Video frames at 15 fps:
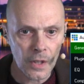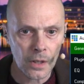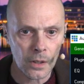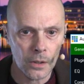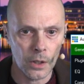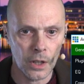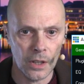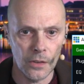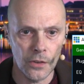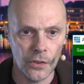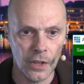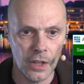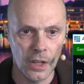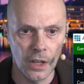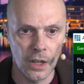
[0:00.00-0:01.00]
you can
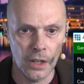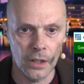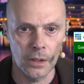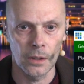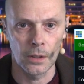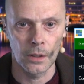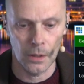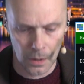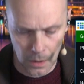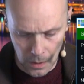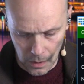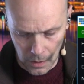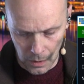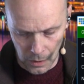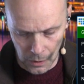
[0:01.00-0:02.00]
see here
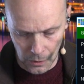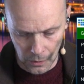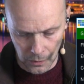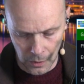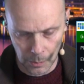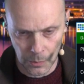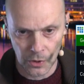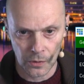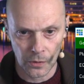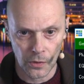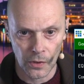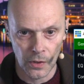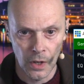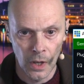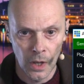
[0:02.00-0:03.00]
a lot of options.